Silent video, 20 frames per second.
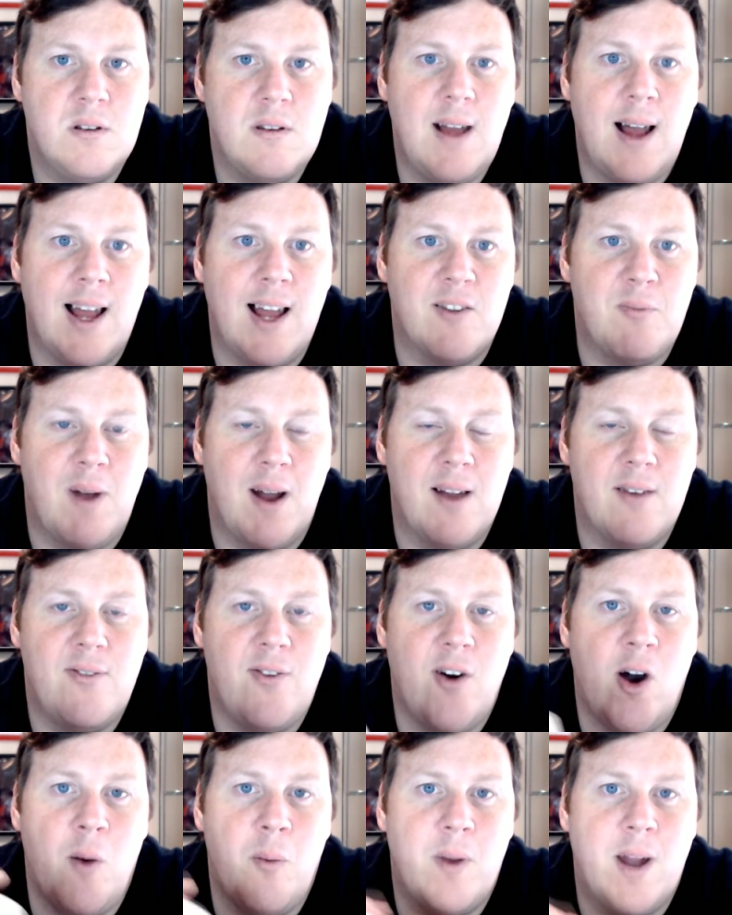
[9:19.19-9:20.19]
I have my
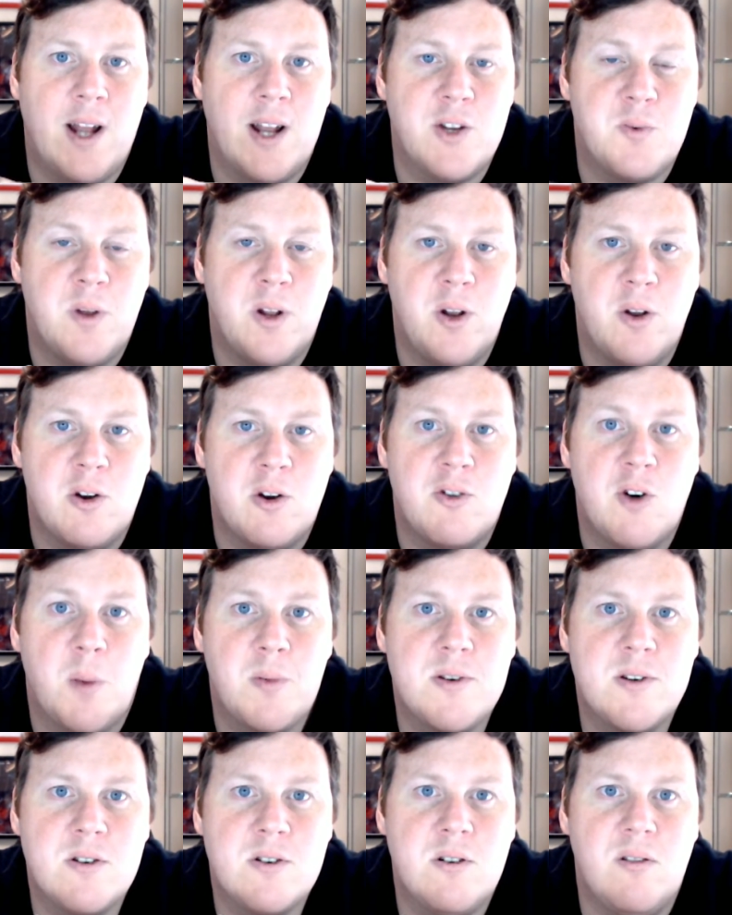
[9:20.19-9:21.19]
farm and I just want to do
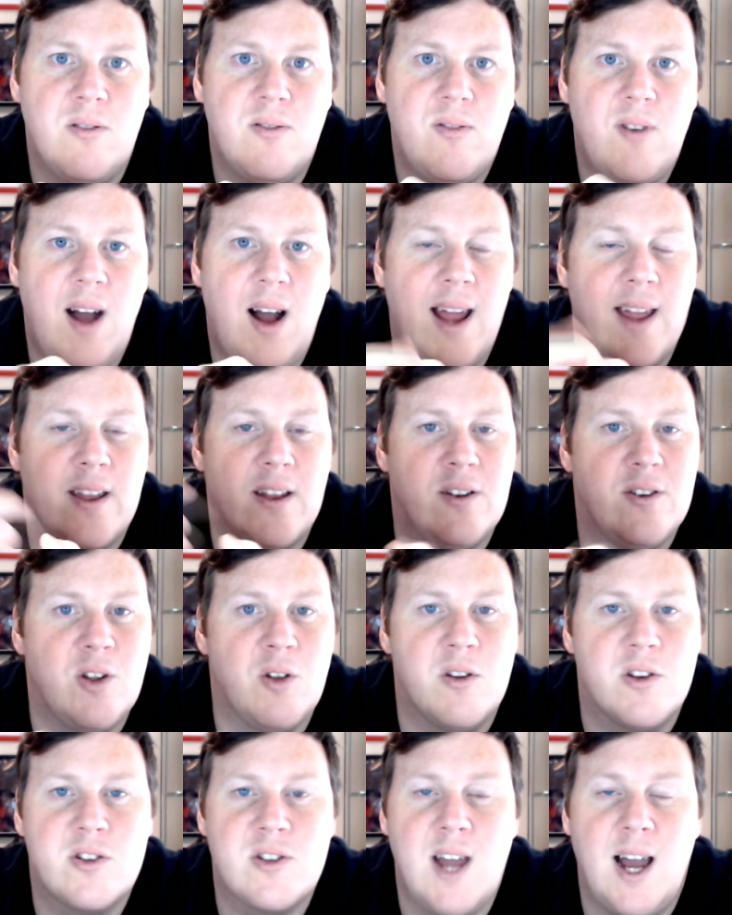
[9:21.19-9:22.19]
crops and stuff. I can
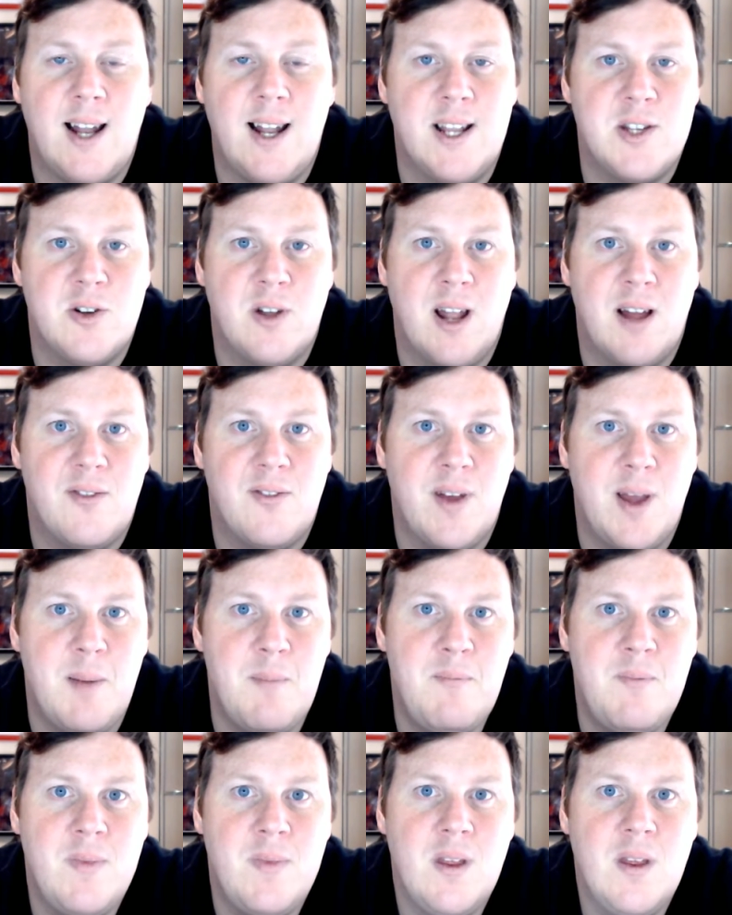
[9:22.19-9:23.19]
do the silage and all that for
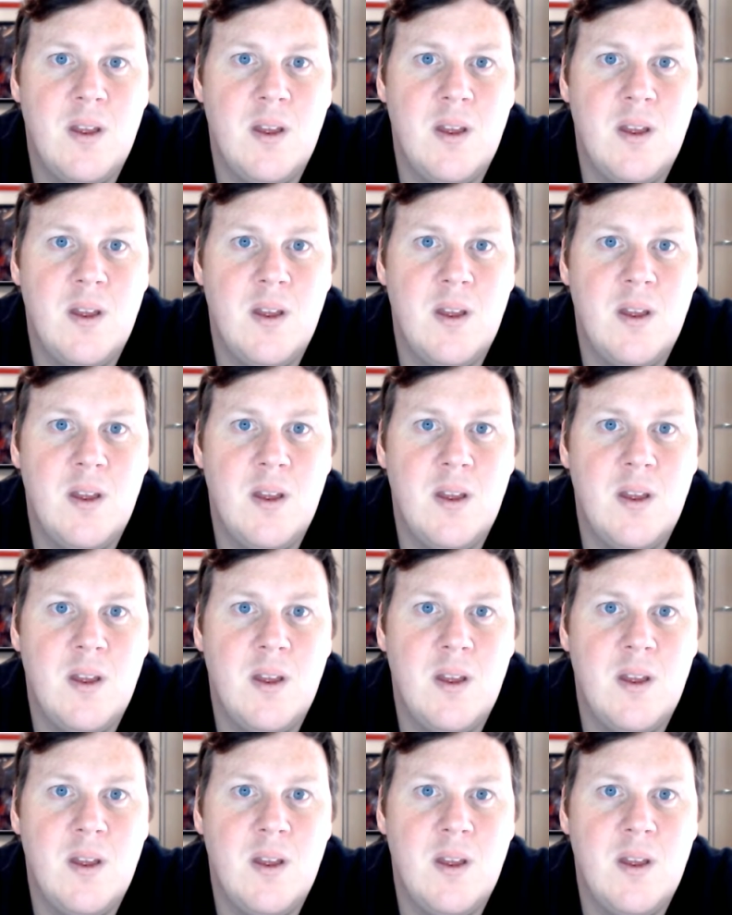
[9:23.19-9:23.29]
him.